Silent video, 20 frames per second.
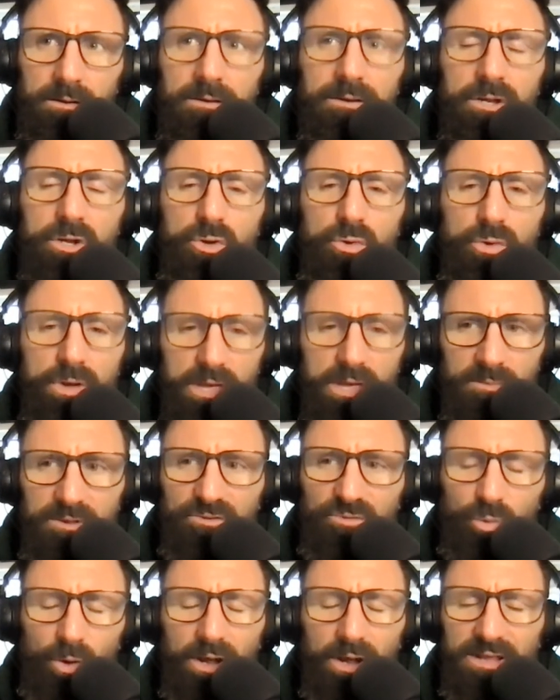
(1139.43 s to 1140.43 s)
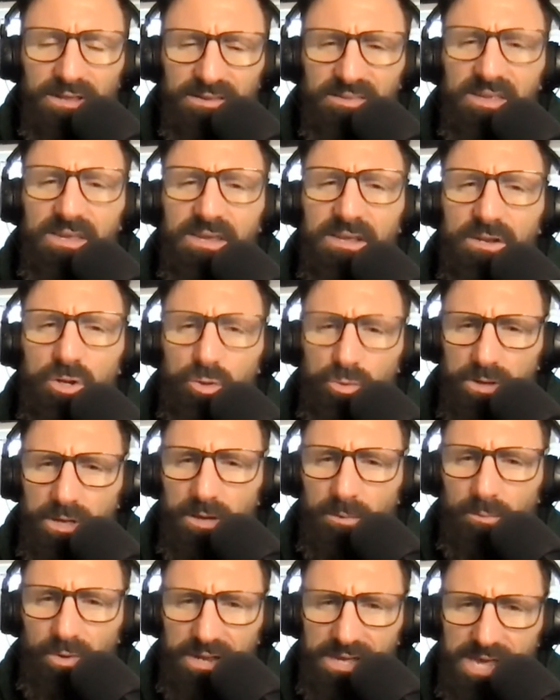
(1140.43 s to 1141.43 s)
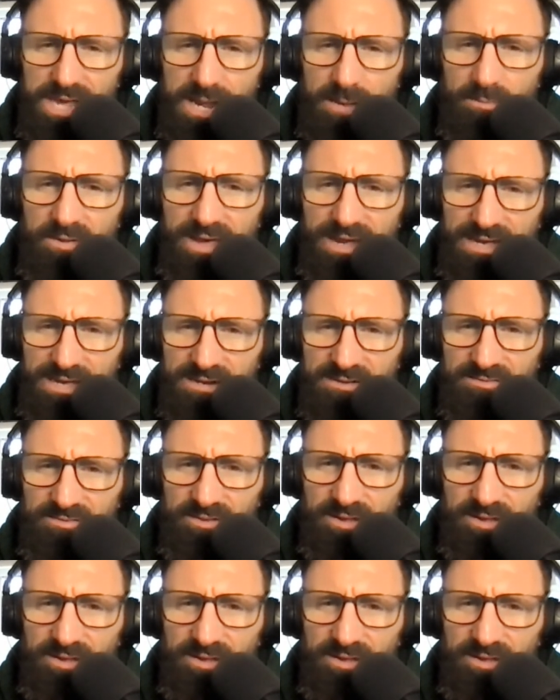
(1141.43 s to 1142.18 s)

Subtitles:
knew him as well as he knew him when it came to that kind of